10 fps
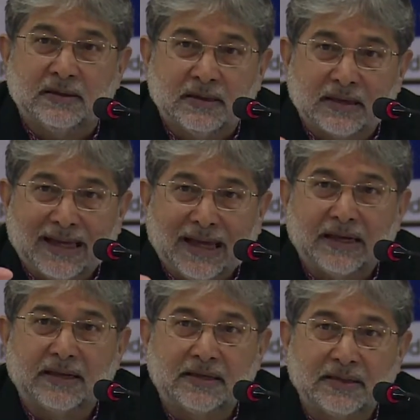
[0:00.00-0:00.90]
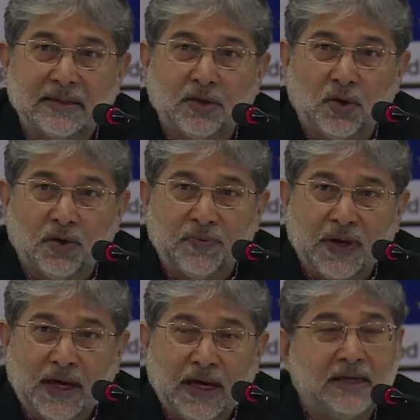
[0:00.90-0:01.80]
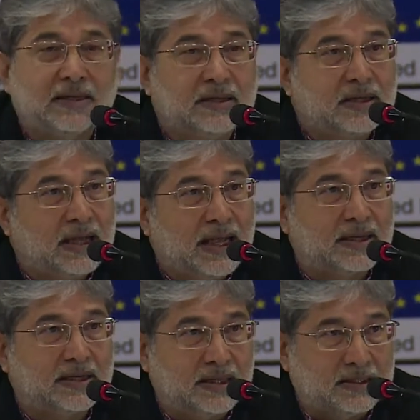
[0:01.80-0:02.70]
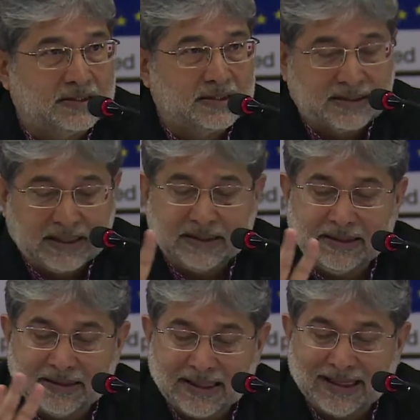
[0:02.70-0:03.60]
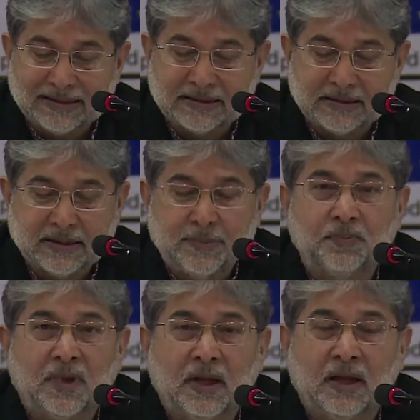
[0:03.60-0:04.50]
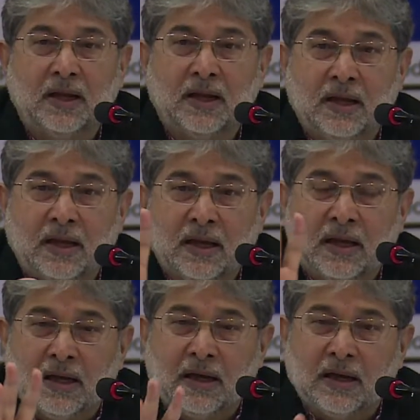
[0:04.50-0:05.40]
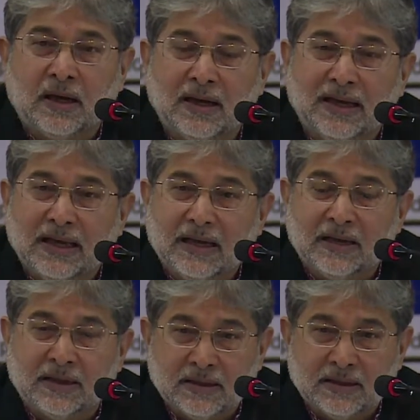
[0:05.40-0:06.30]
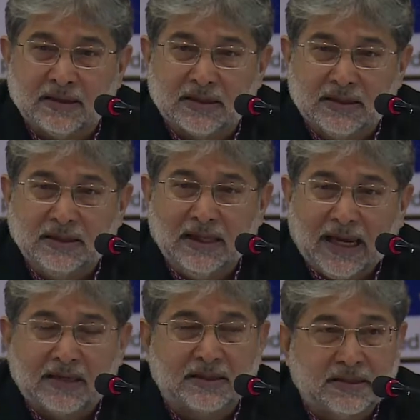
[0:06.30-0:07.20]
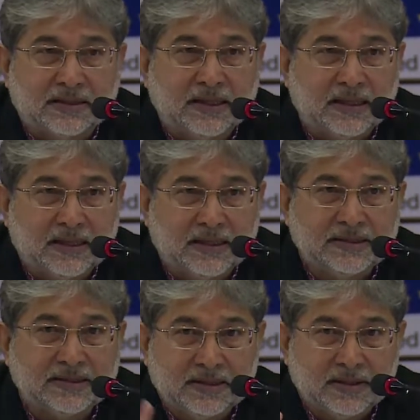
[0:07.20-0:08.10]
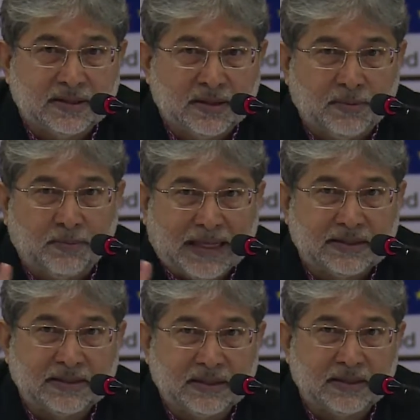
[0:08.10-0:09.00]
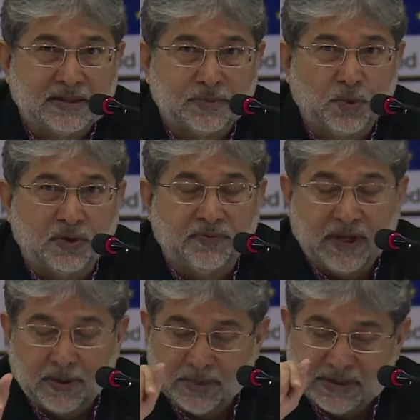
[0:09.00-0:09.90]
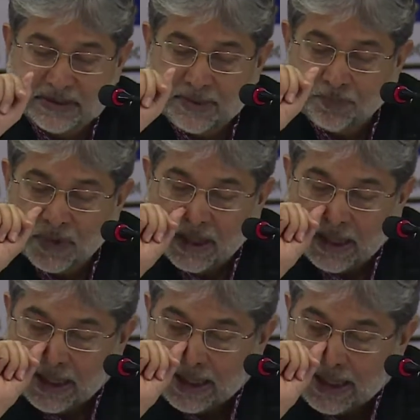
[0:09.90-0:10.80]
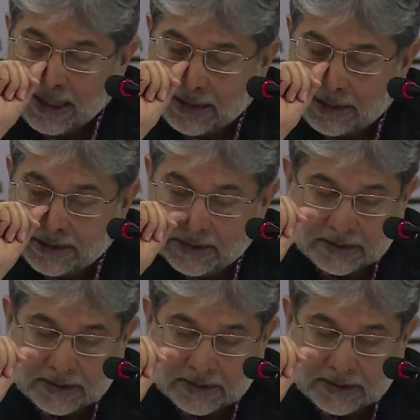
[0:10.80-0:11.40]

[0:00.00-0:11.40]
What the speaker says: the character of our agriculture, that it has, the key actor there is marginal and small farmers, and